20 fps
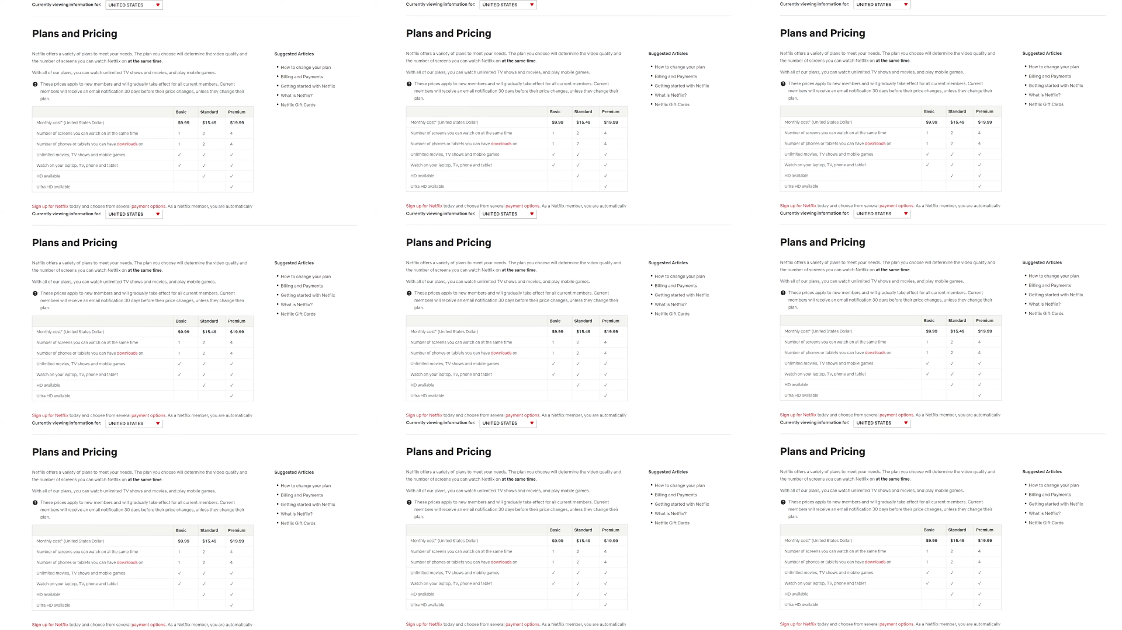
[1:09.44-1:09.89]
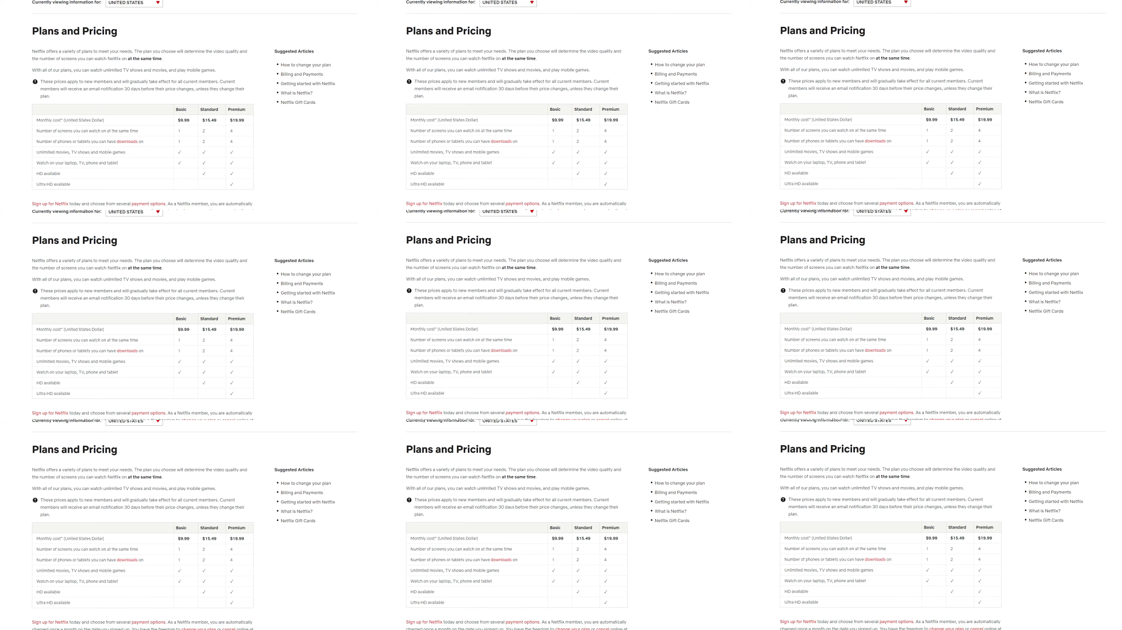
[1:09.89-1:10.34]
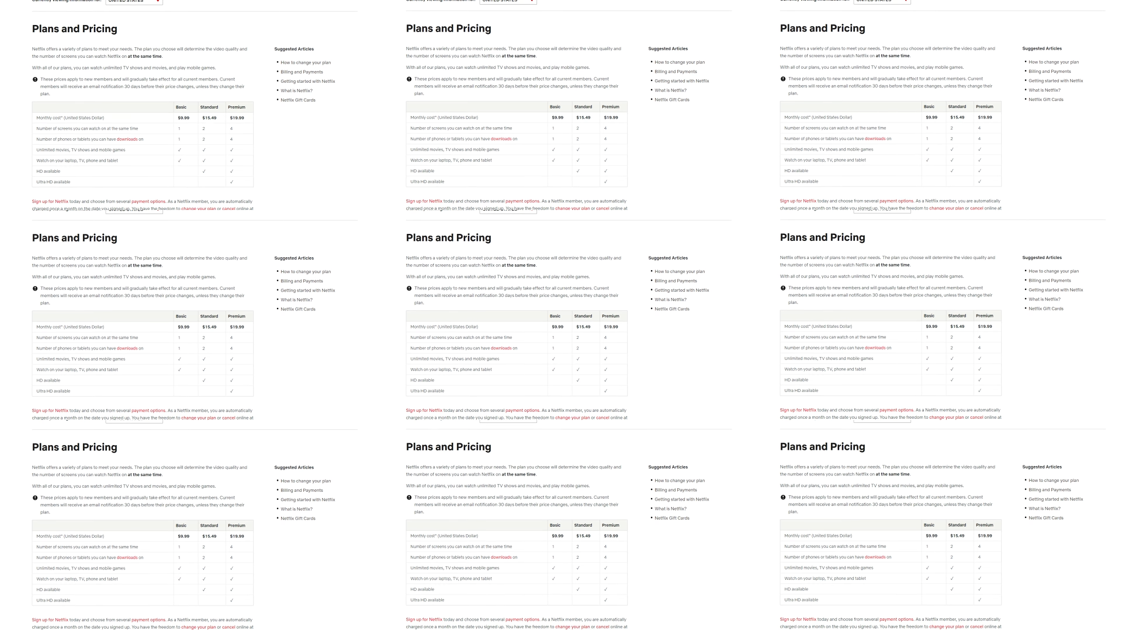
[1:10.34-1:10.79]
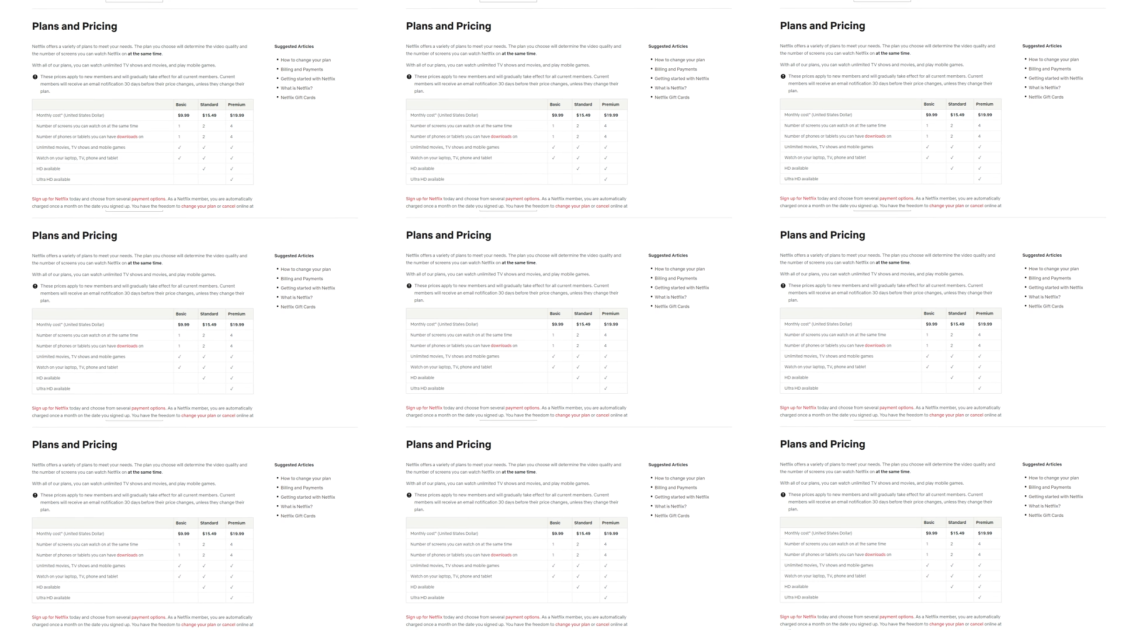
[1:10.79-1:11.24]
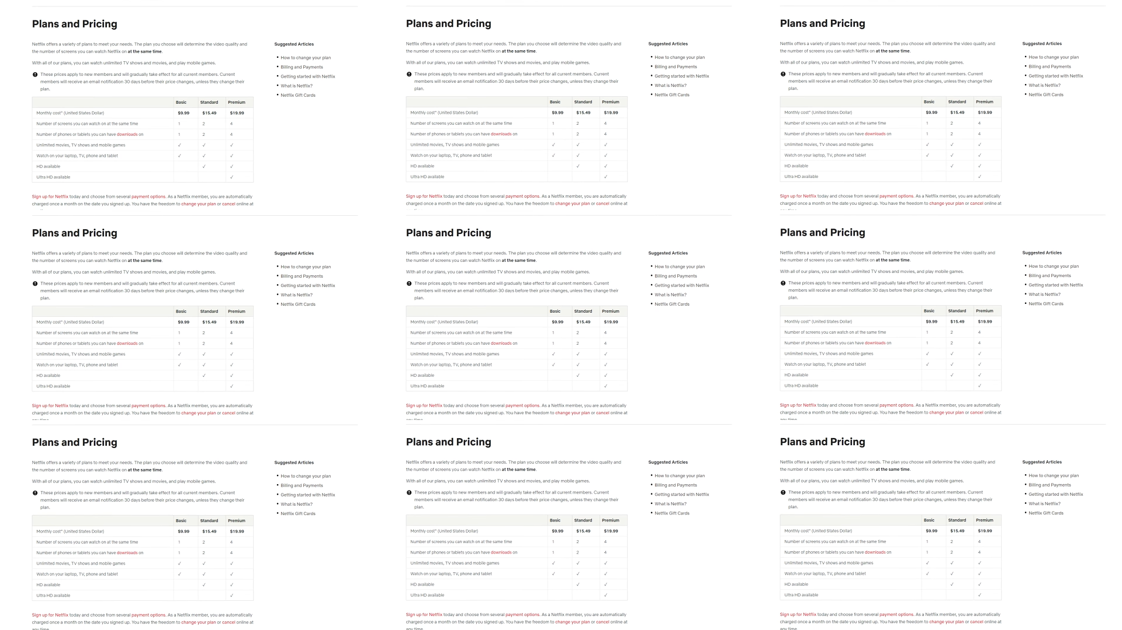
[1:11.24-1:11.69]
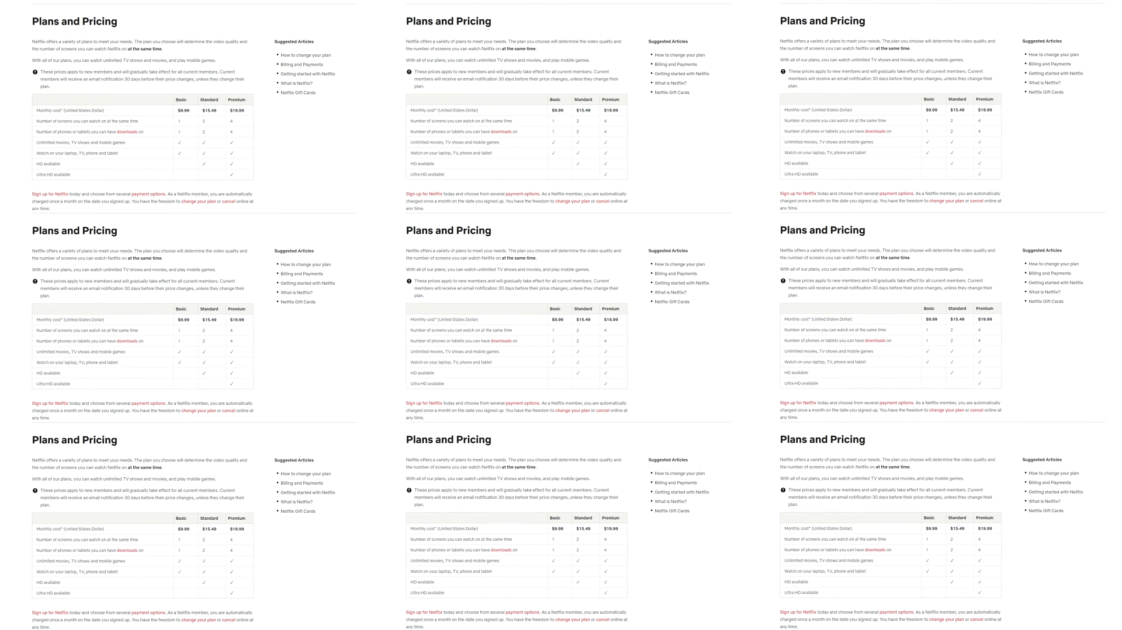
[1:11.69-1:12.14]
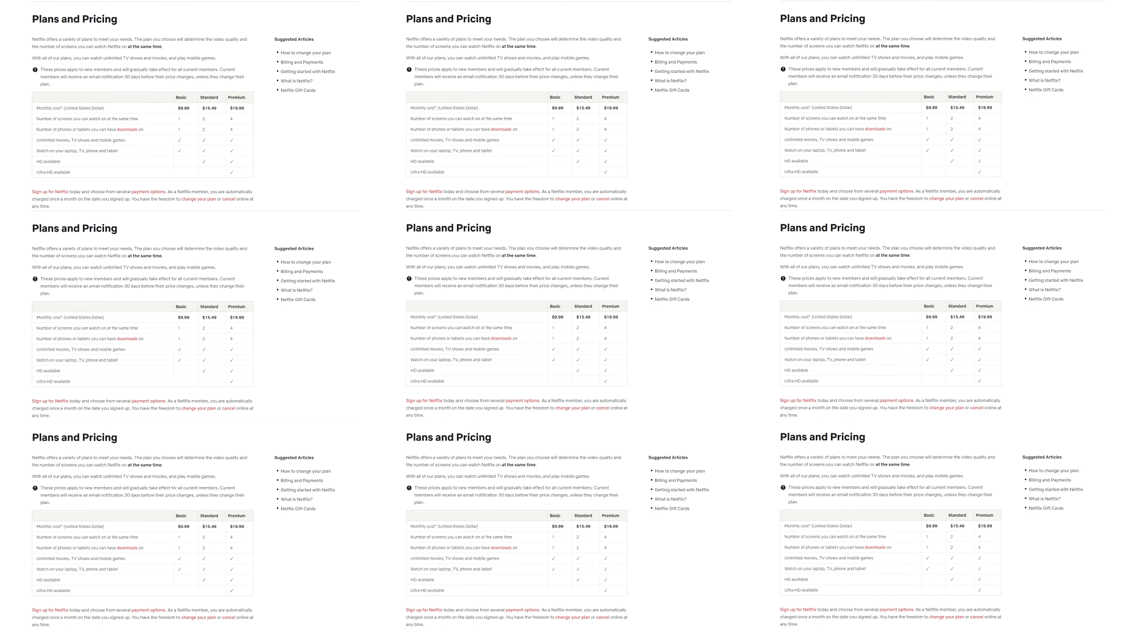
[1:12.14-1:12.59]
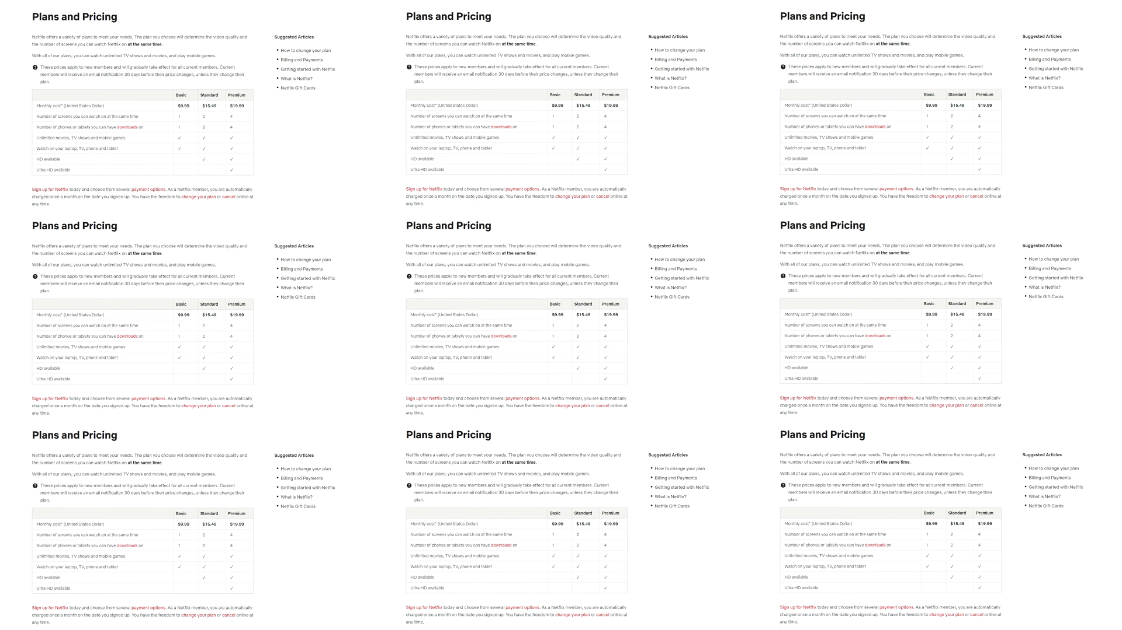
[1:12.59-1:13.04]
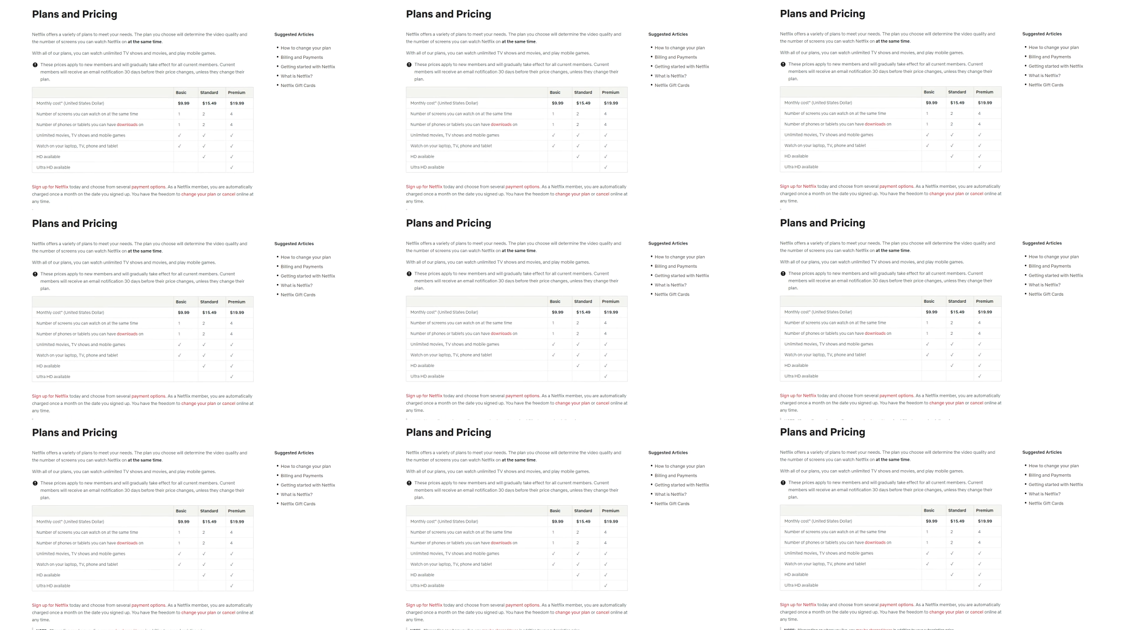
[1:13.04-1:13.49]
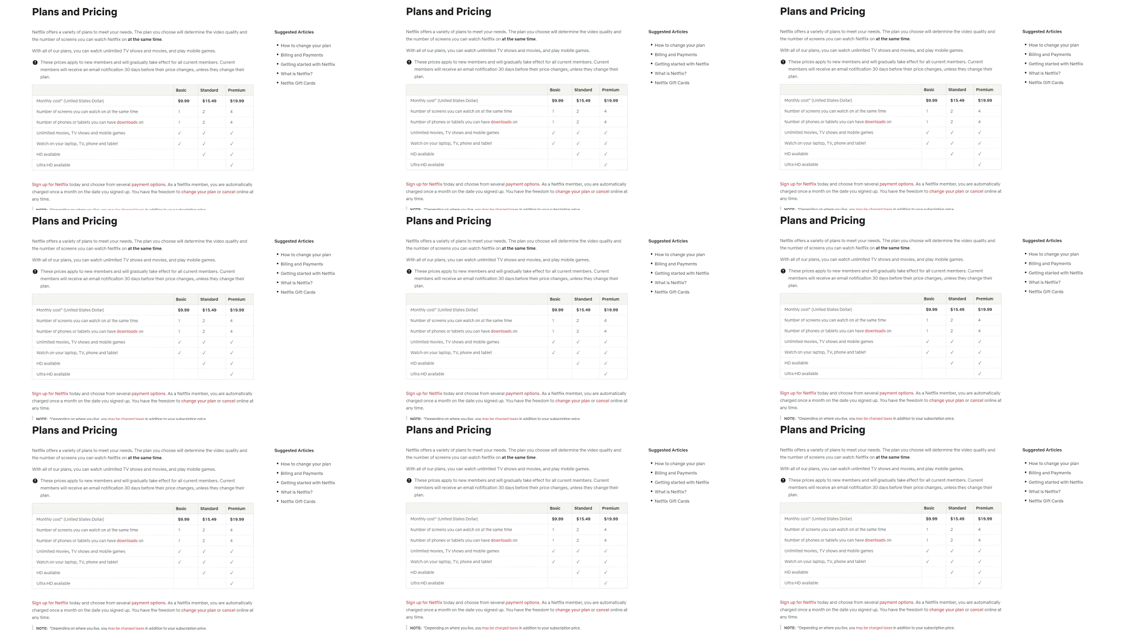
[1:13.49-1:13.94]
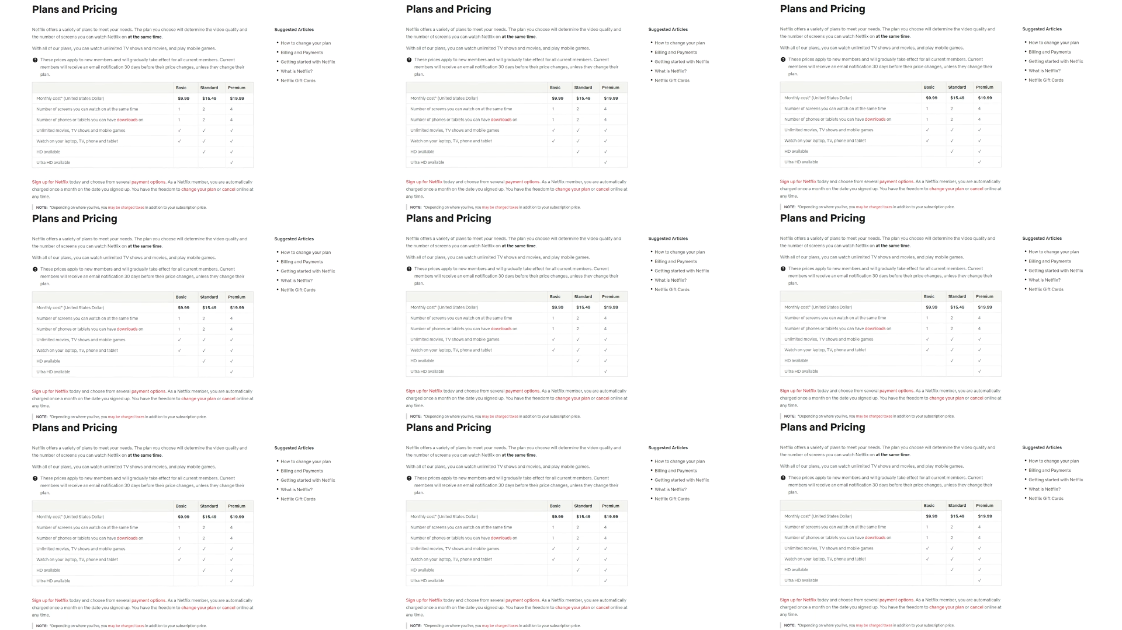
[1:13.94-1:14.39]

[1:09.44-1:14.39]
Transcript: [unreadable: no face in view]